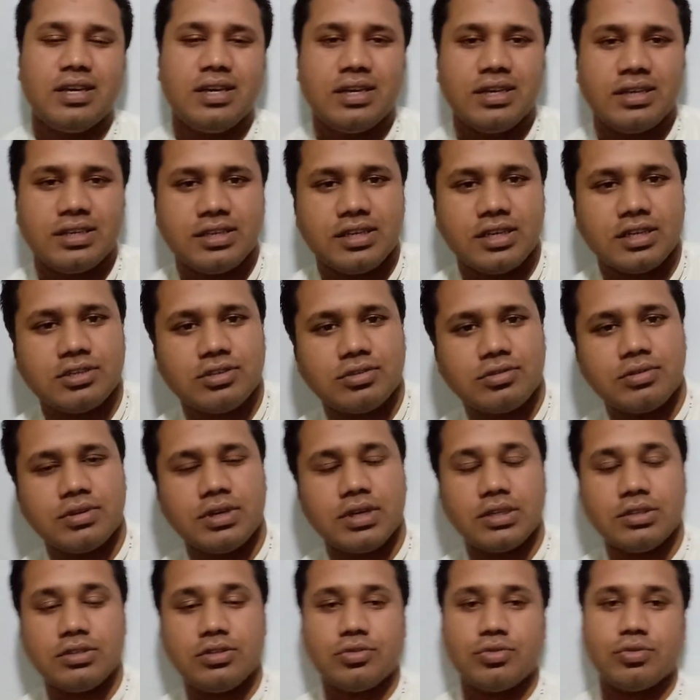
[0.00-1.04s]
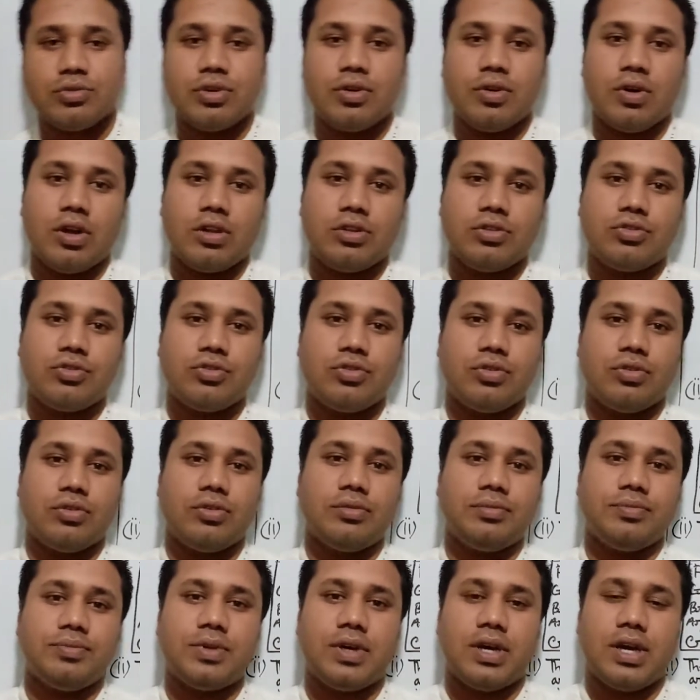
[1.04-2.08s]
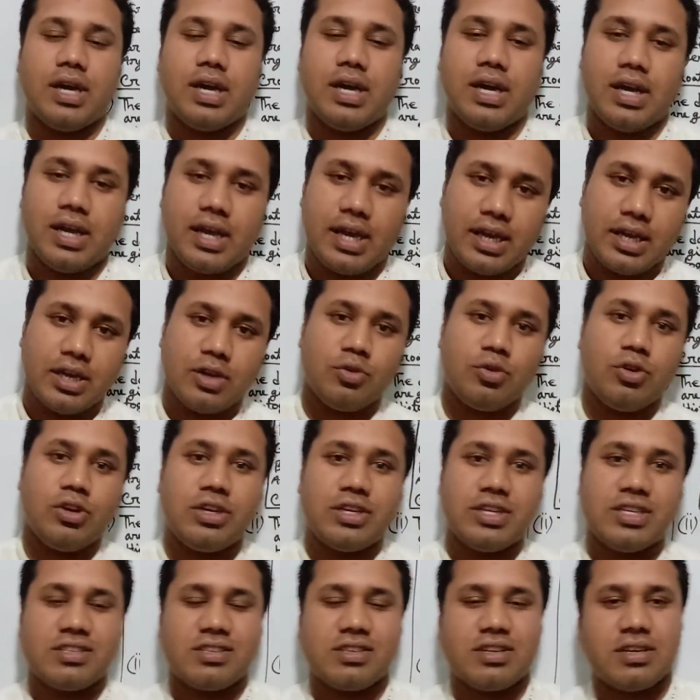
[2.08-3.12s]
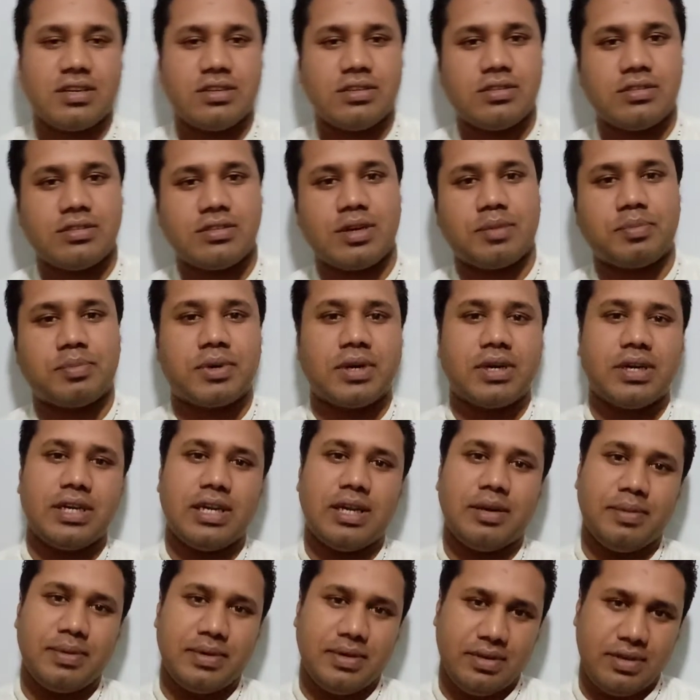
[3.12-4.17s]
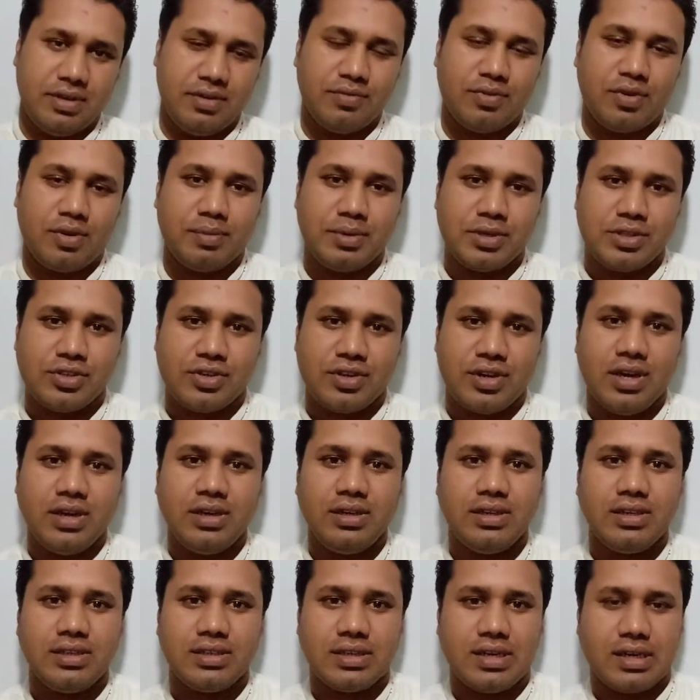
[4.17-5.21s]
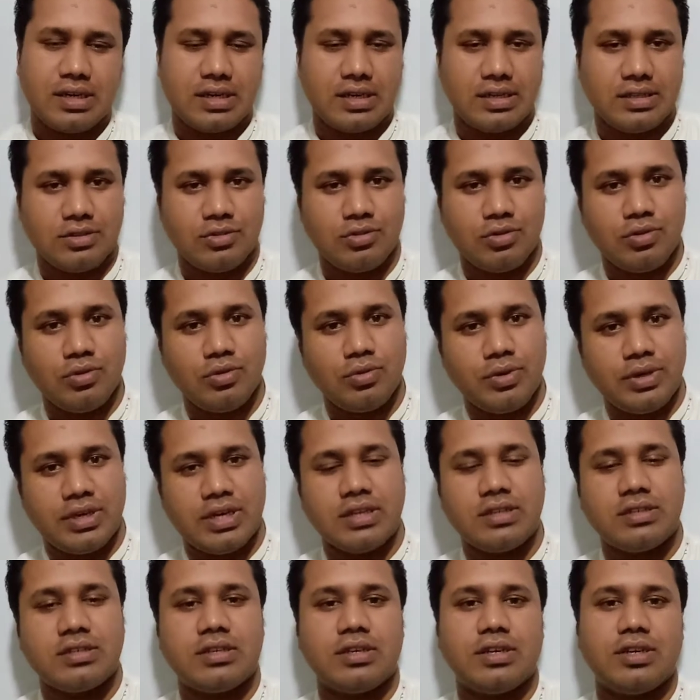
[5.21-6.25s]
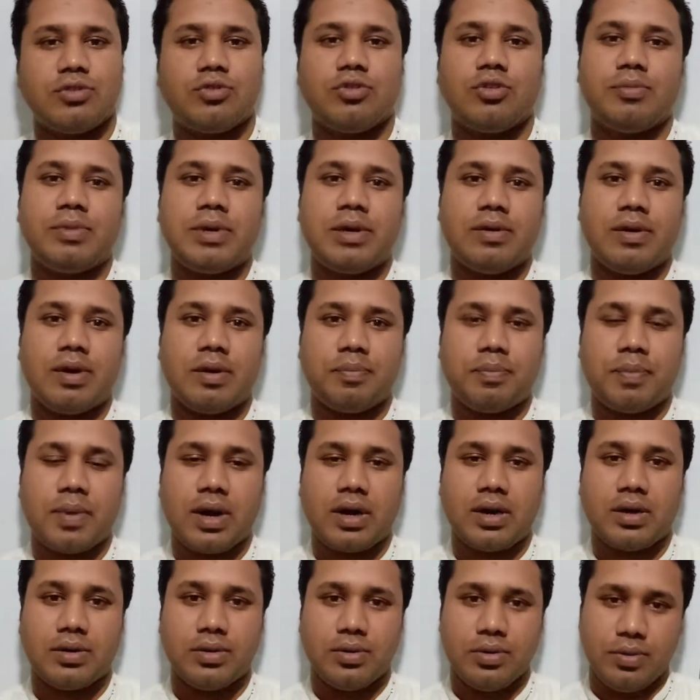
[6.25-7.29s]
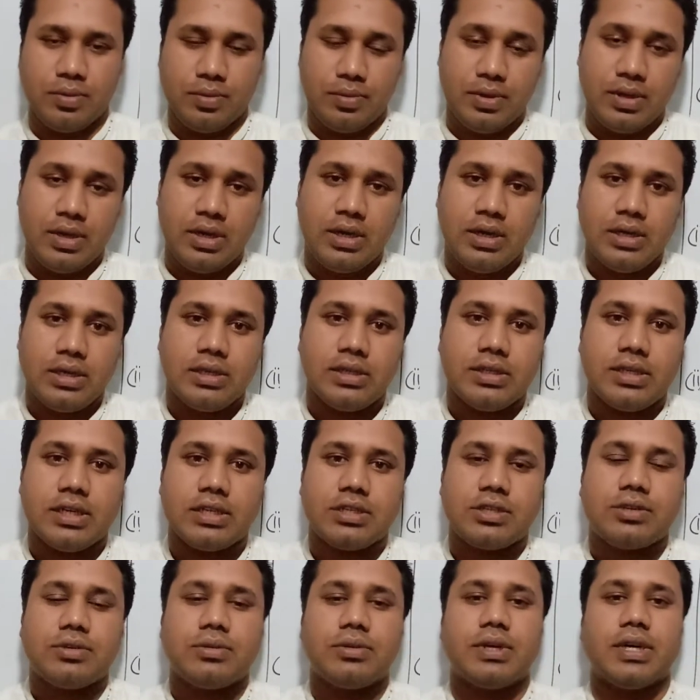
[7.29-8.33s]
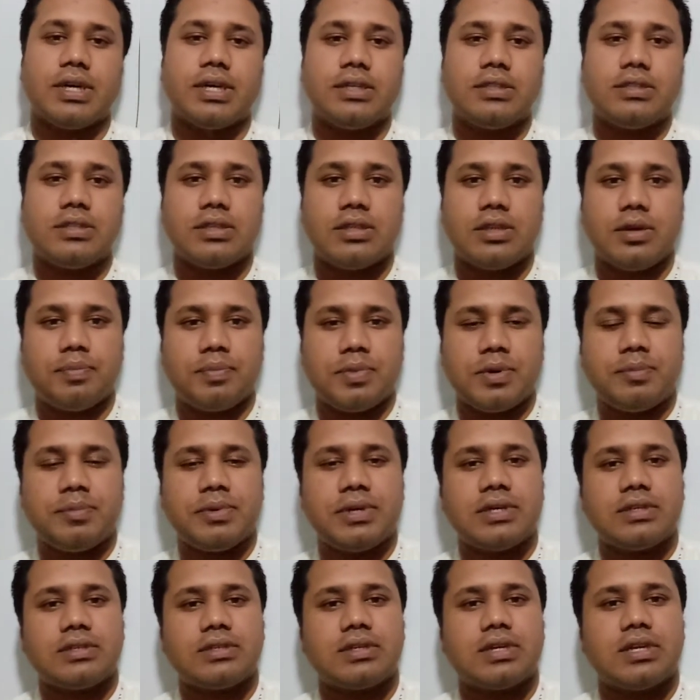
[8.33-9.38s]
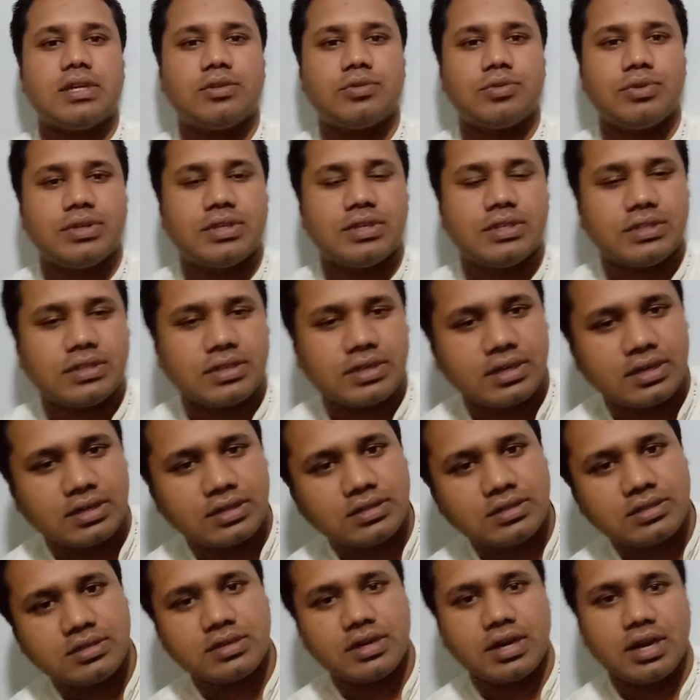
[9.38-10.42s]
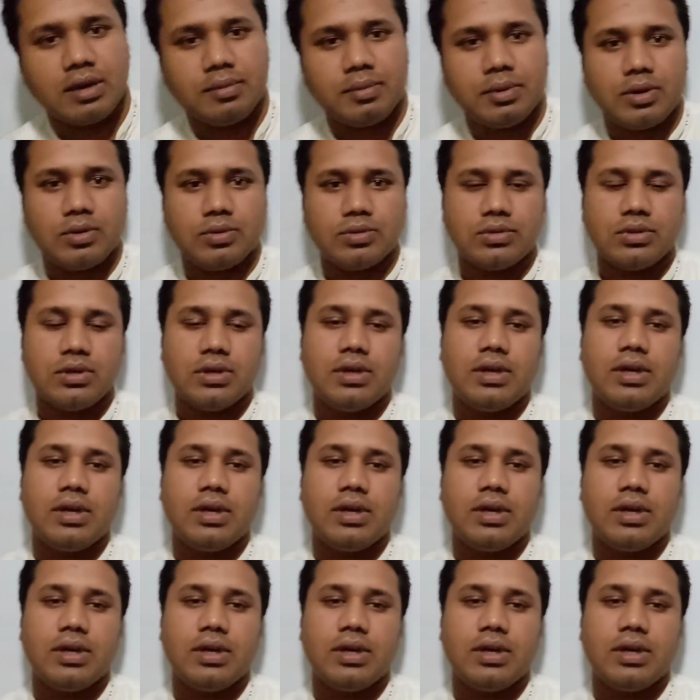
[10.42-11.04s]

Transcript: Dear students, today also again we will discuss chapter 11, information and data. So we can see it will be our part 2. Dear students, in the previous class we discussed about